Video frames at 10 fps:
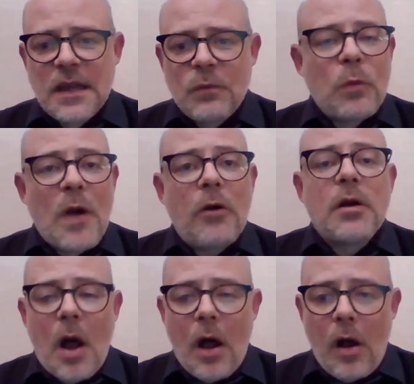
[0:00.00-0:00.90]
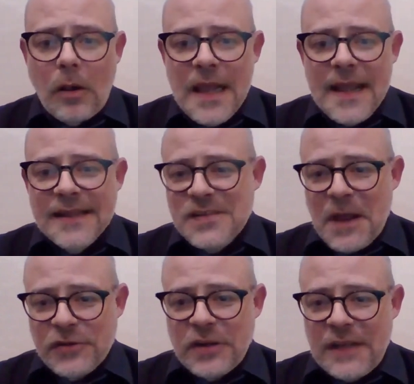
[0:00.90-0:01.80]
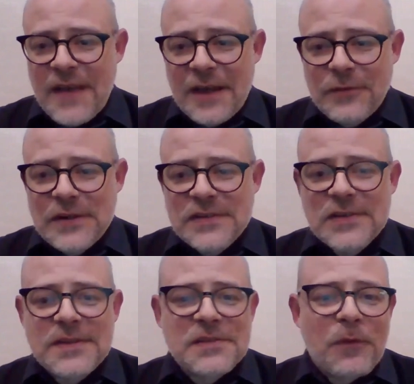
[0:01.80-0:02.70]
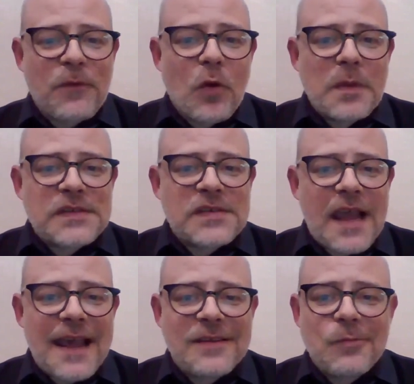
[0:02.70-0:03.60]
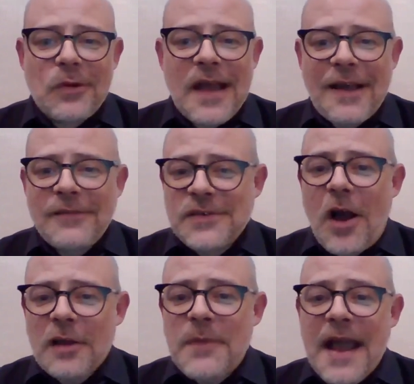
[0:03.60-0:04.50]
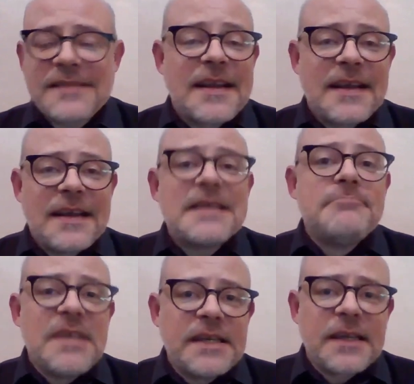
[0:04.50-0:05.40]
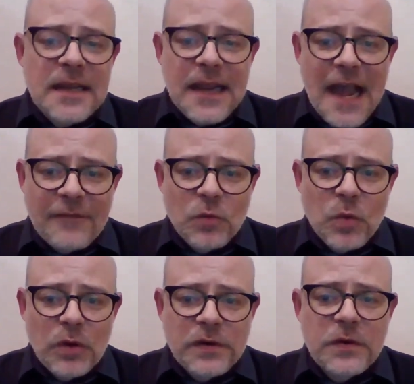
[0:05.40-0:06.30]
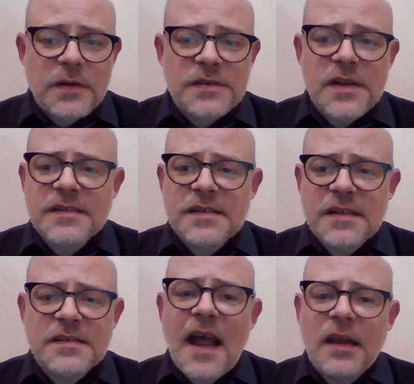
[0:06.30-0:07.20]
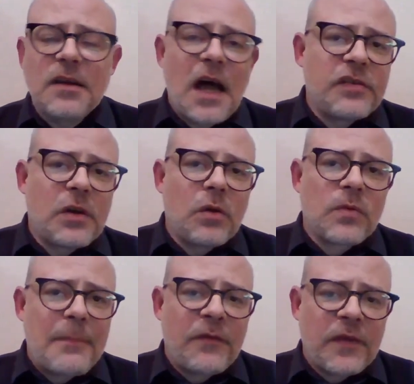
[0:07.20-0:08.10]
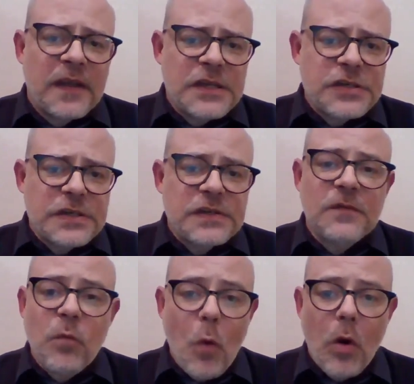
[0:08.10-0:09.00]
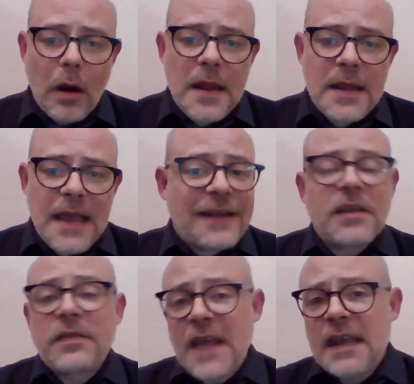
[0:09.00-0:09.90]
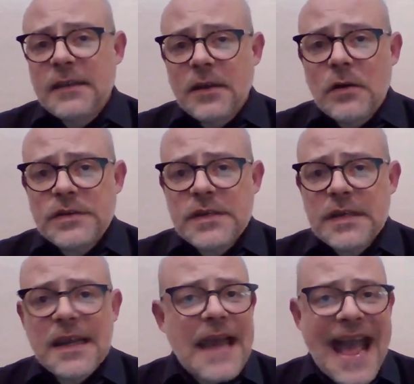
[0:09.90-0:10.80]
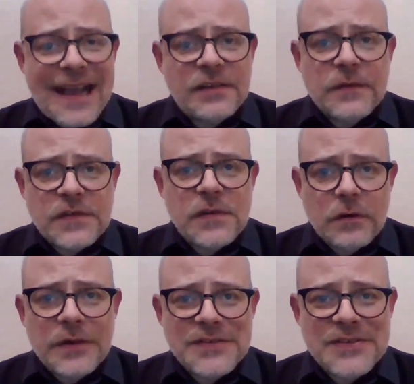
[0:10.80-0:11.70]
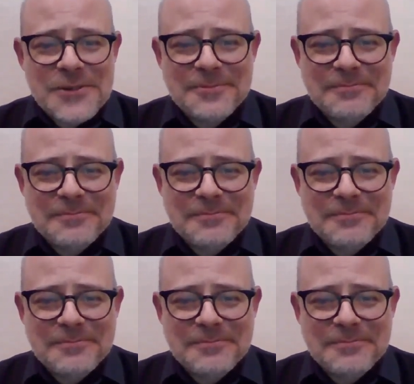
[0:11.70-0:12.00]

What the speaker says: We welcome all, especially veterans, to this performance, and we'll have talkbacks immediately afterward to discuss the psychological ramifications of war and to thank those in active service.